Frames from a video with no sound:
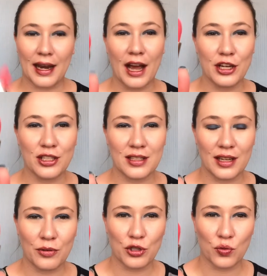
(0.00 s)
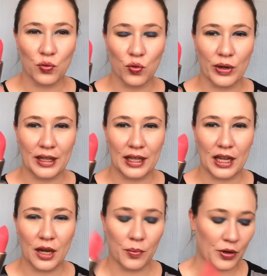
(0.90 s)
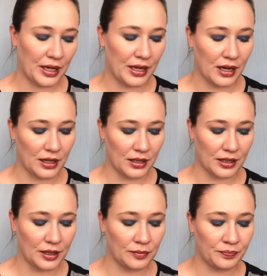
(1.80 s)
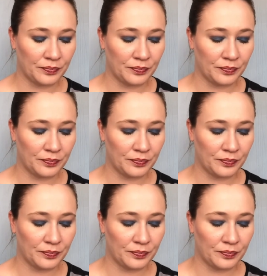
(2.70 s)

I just thought it was a really pretty color.